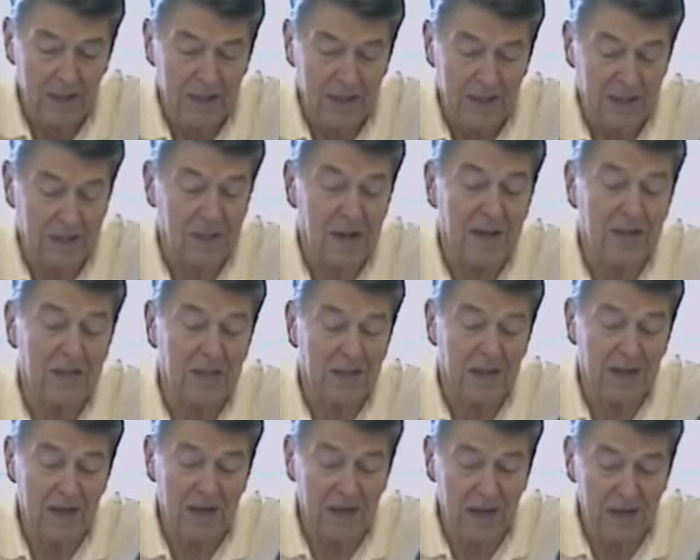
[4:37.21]
As I
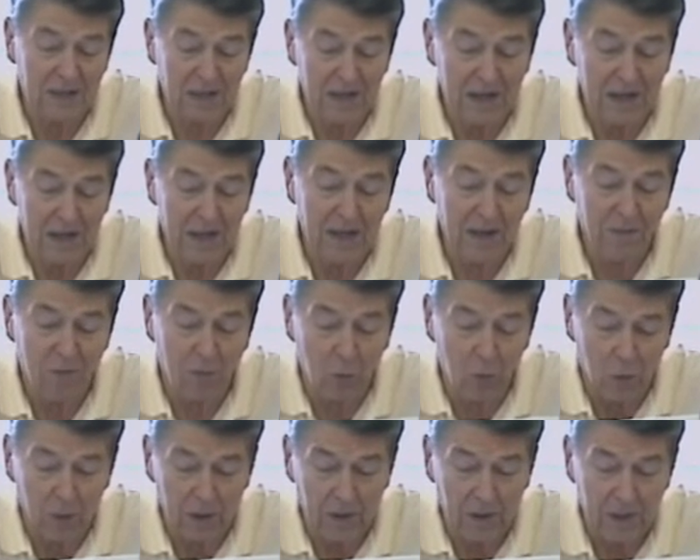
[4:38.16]
said in nineteen
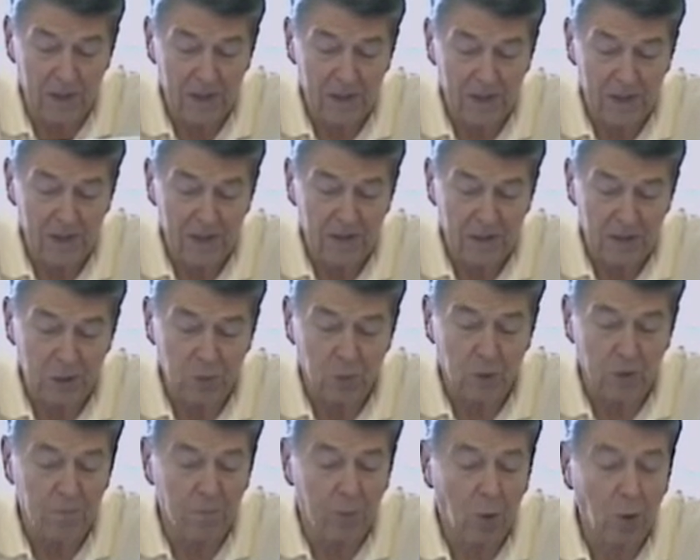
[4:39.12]
eighty-four, this
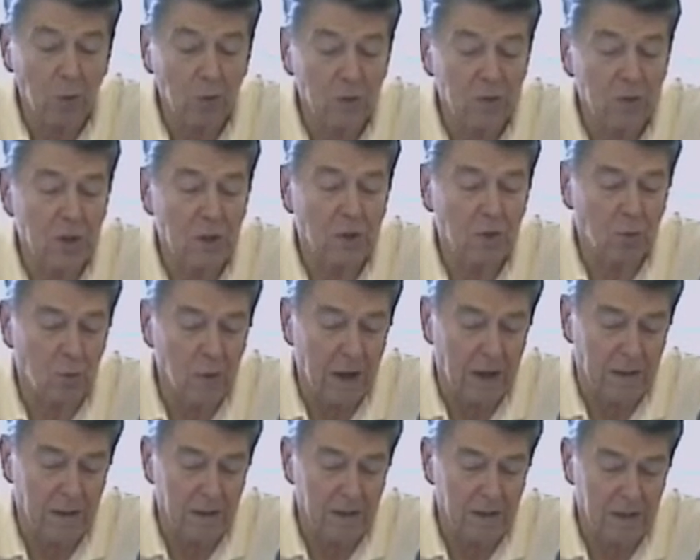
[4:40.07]
would pose the
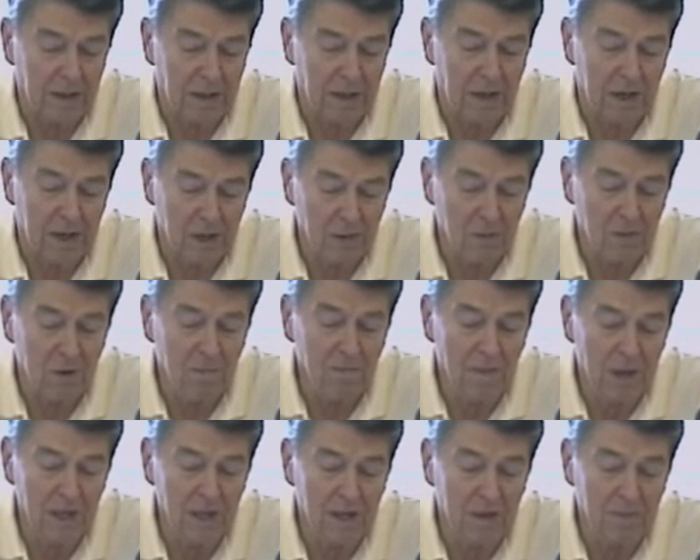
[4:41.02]
threat that one hundred
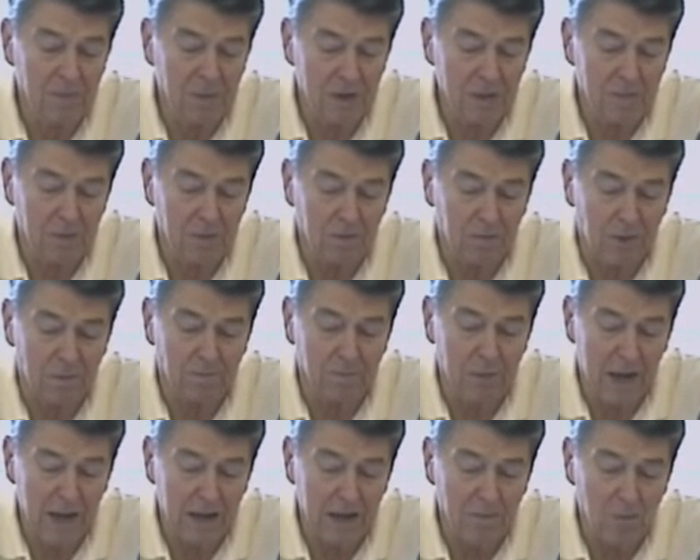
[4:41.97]
million people from
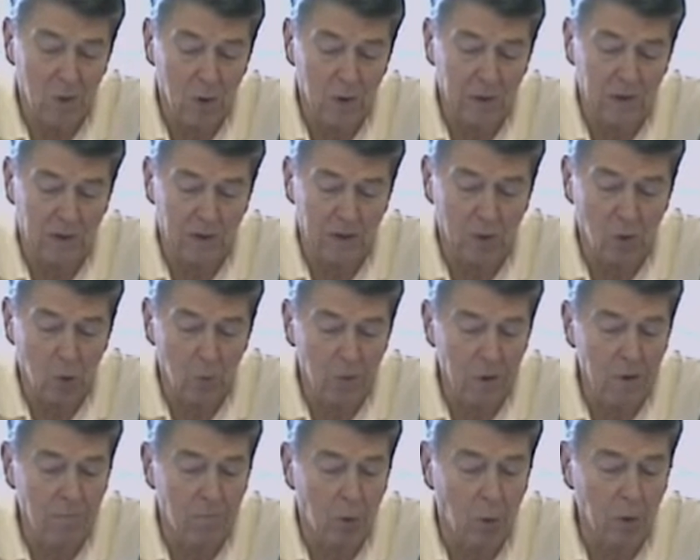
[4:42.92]
Panama to the
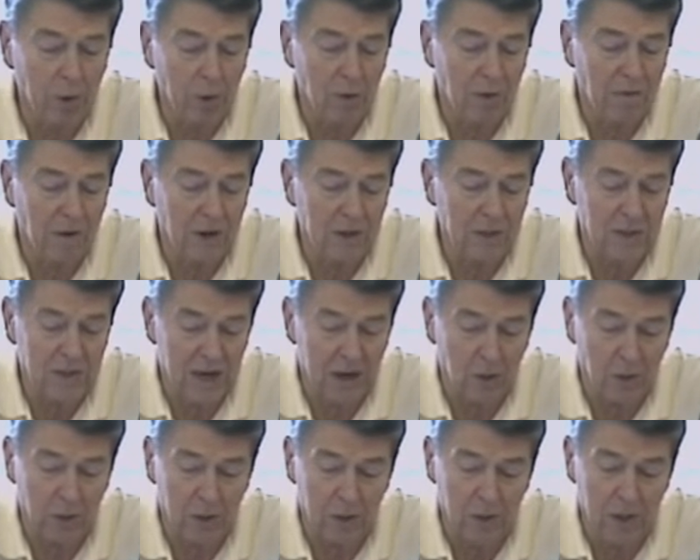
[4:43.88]
open border of our
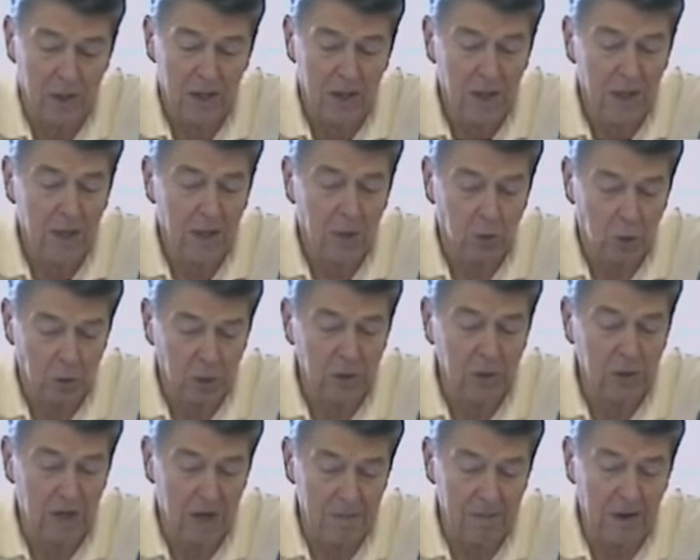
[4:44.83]
South
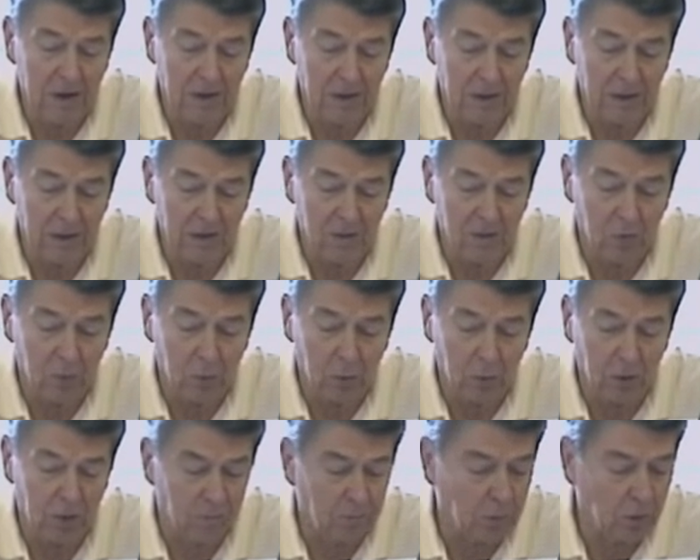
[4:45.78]
could come under the
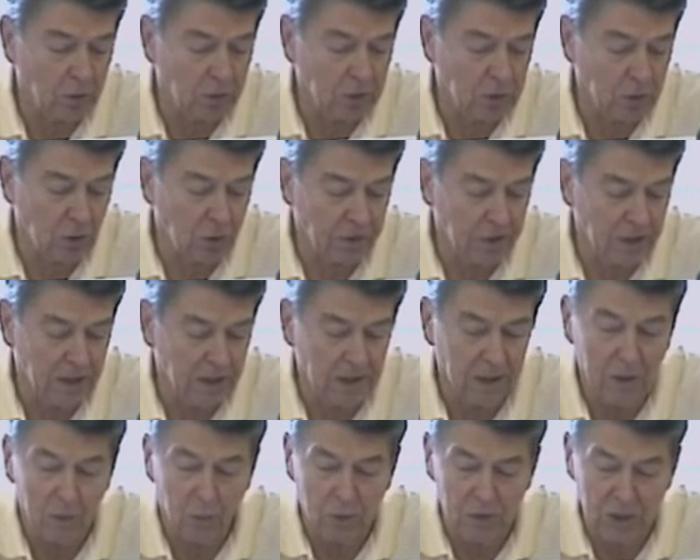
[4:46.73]
control of pro-Soviet
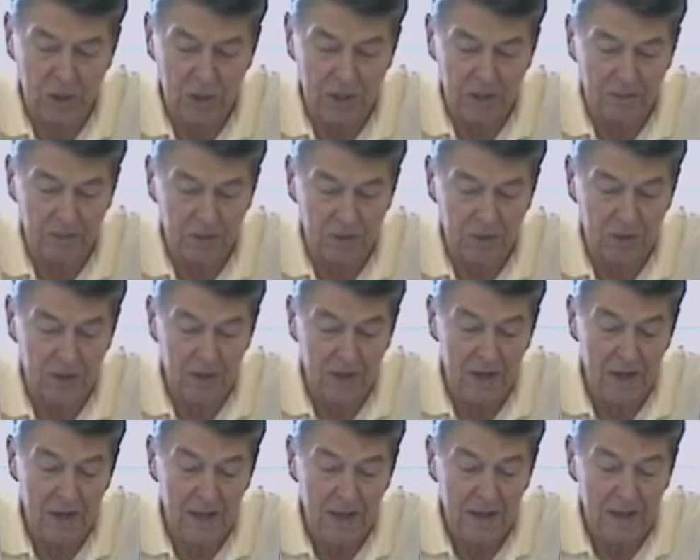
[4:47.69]
regimes.
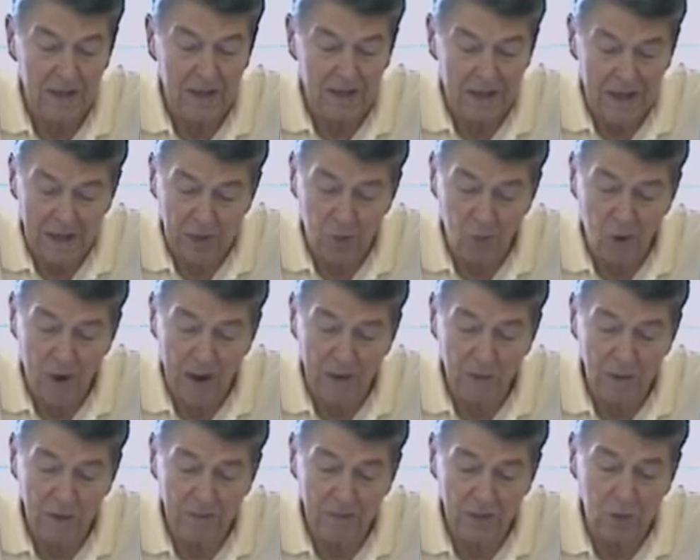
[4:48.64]
That's why
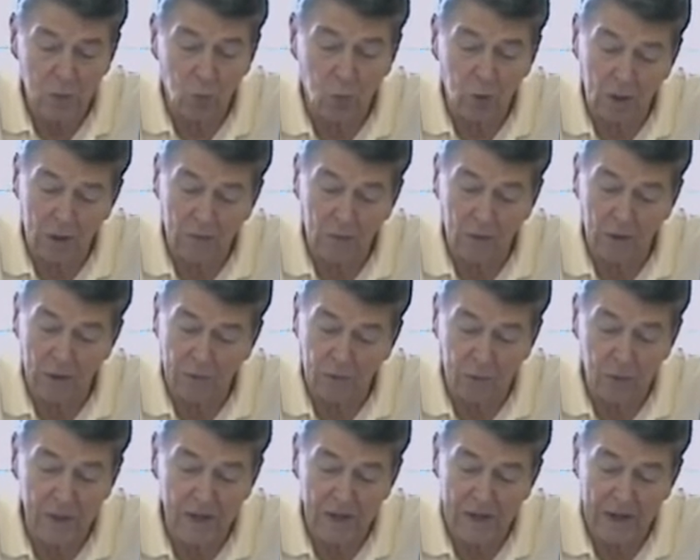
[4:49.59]
we must work for a
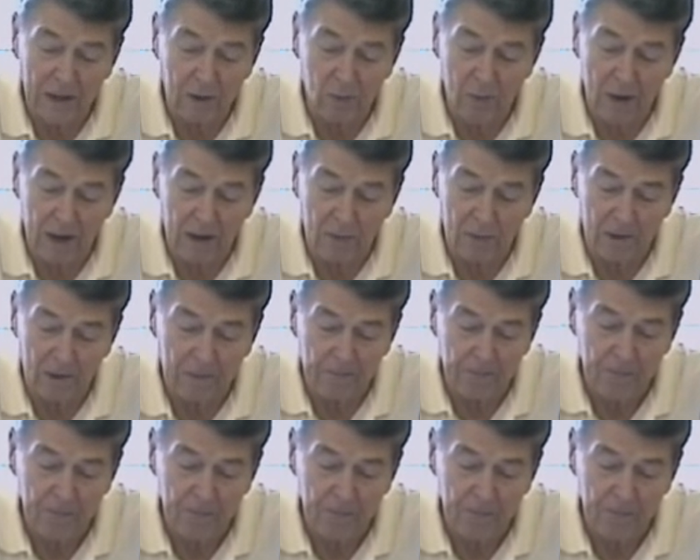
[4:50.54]
free Nicaragua.